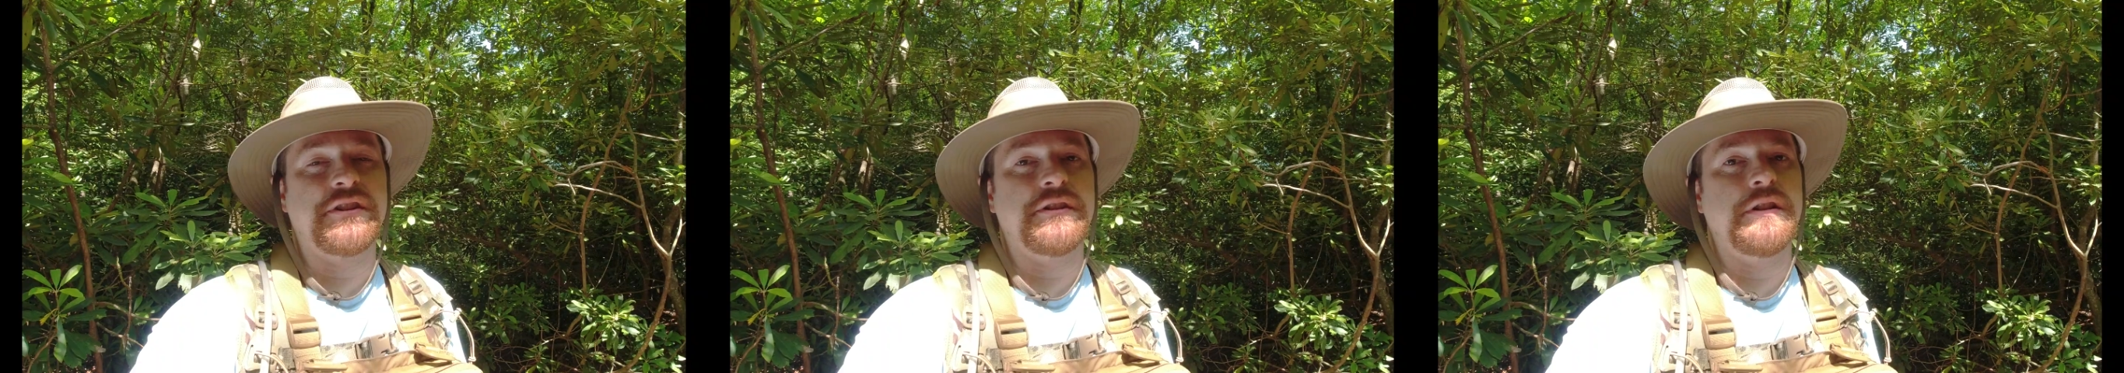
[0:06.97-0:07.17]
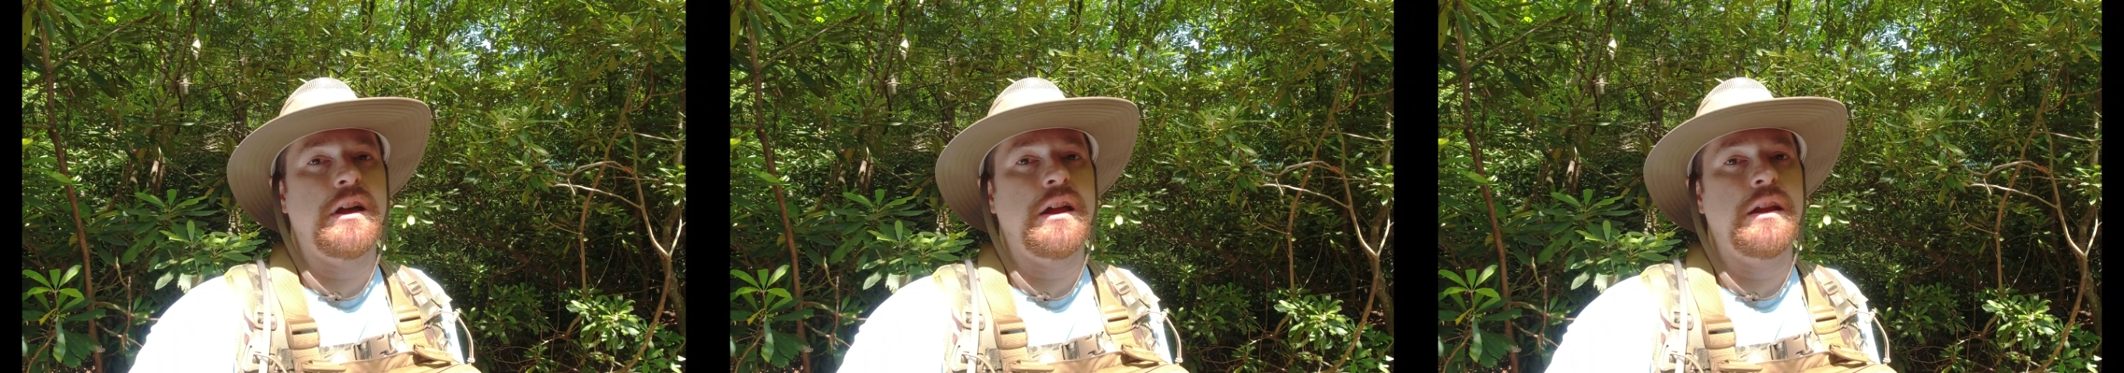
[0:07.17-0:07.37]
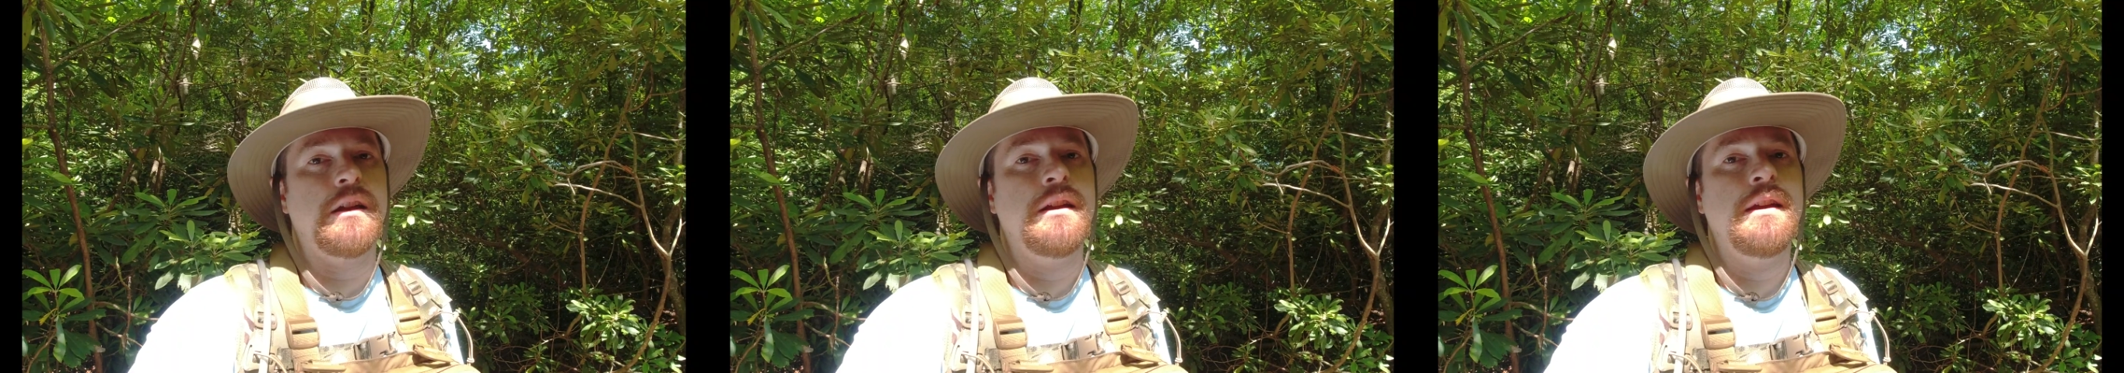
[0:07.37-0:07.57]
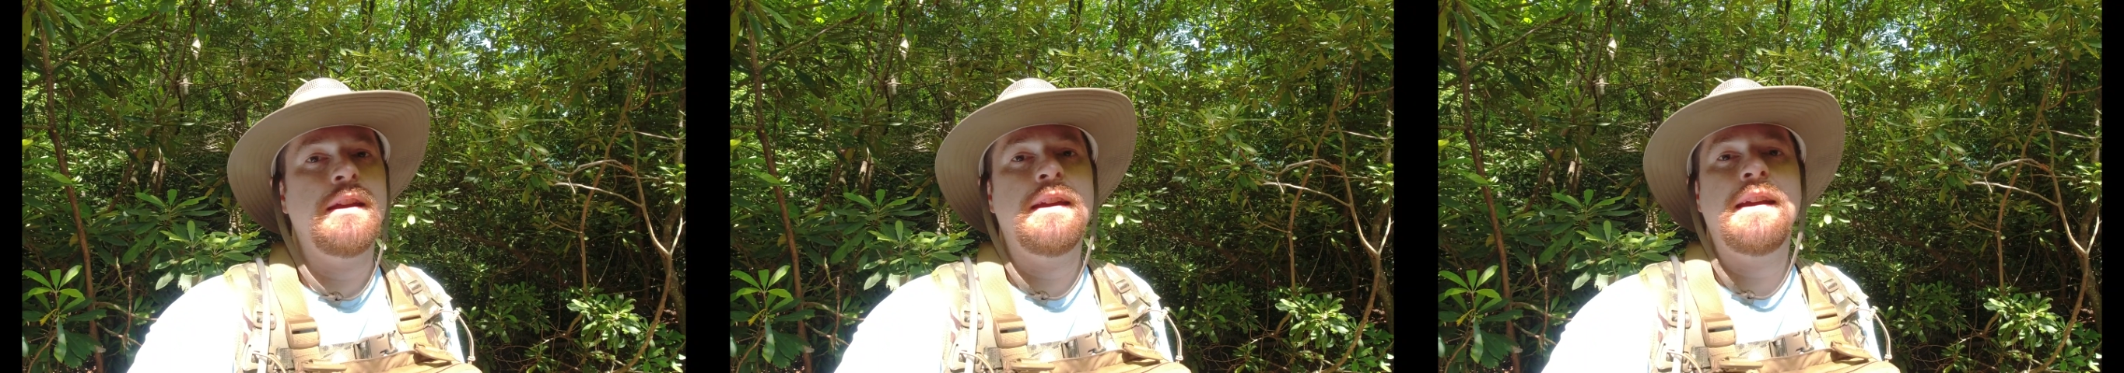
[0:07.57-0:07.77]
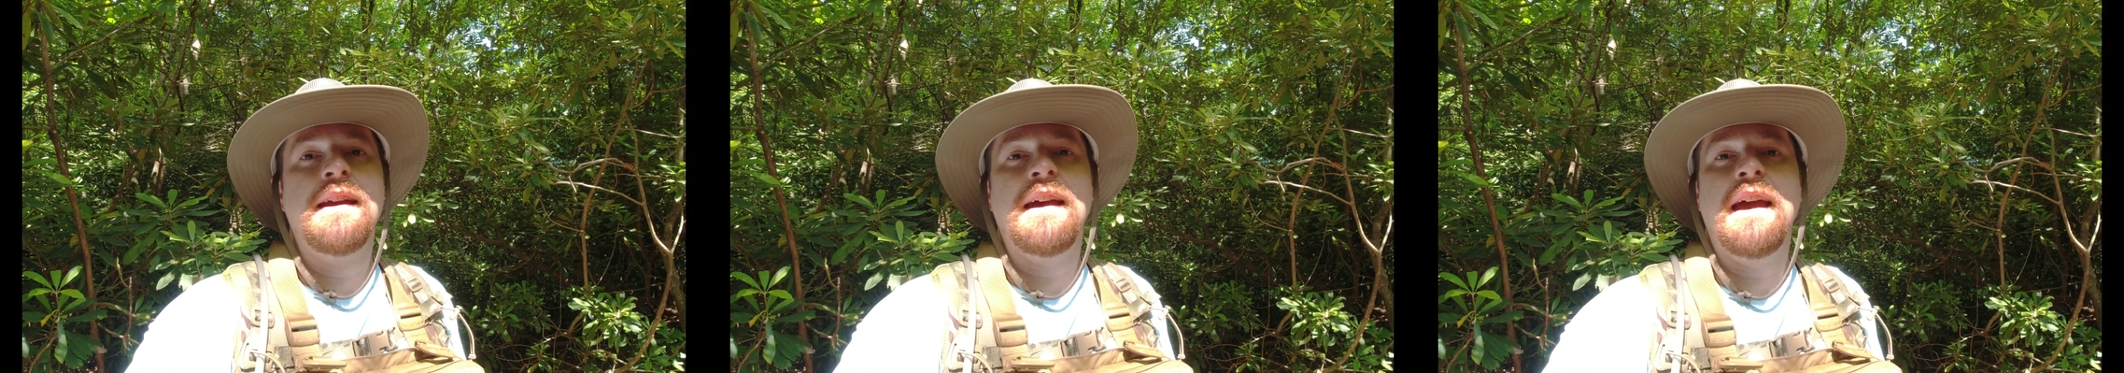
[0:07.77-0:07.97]
Carolina.
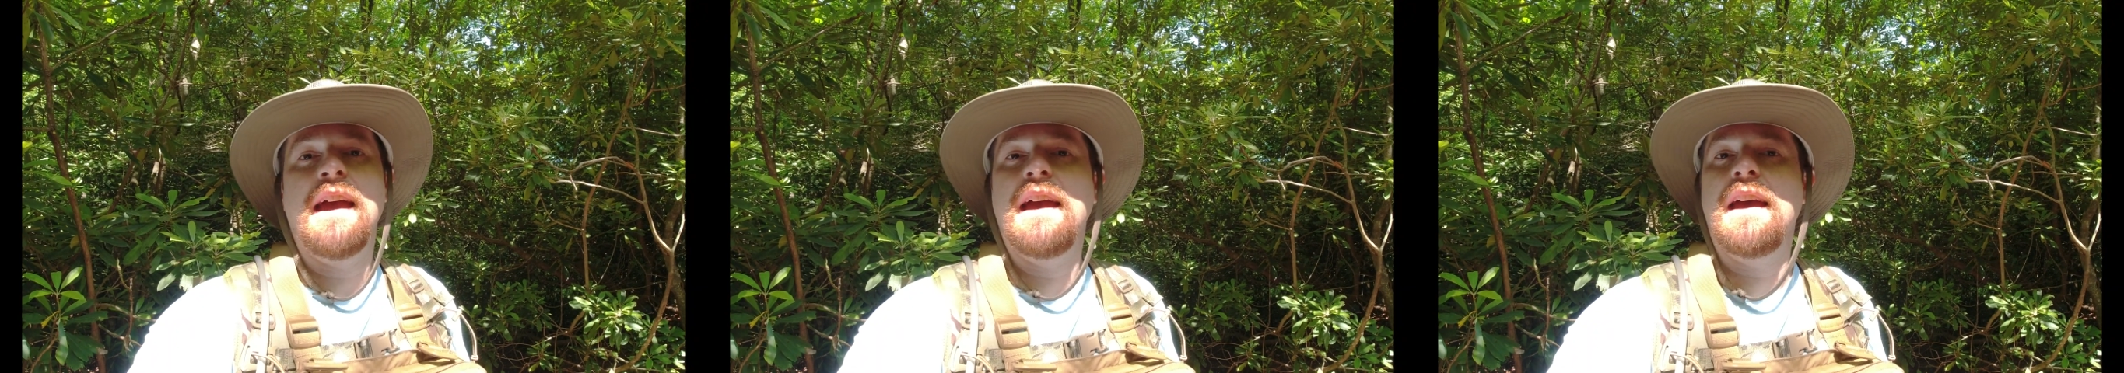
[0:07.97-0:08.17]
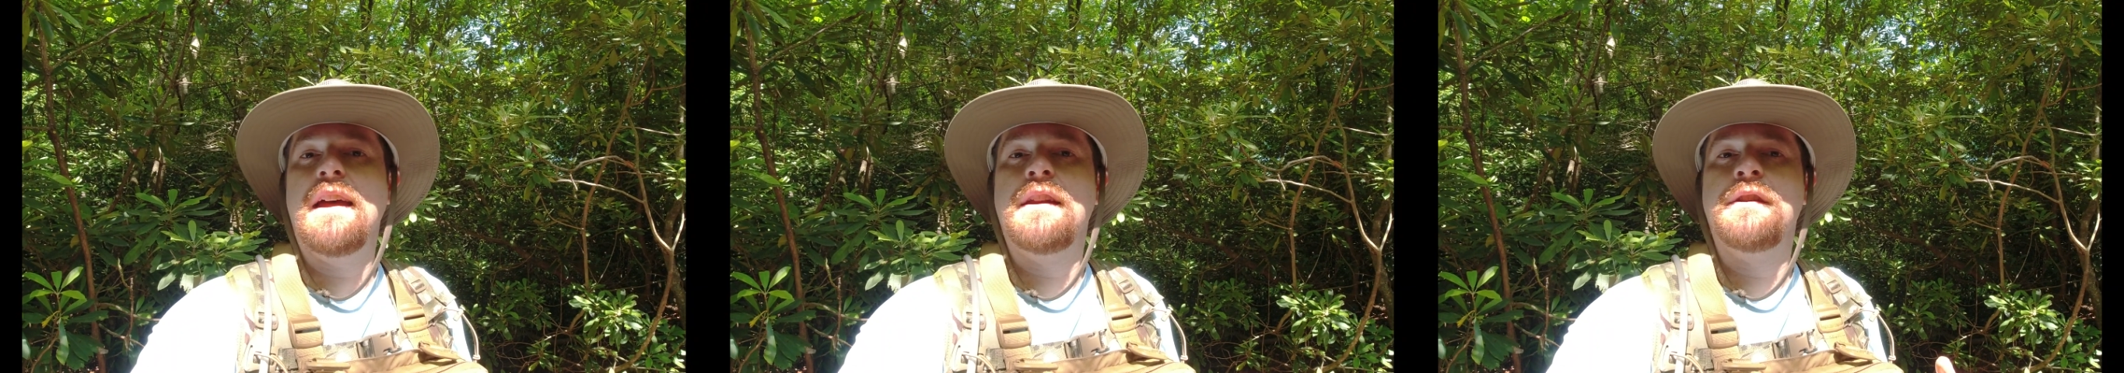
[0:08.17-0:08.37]
Had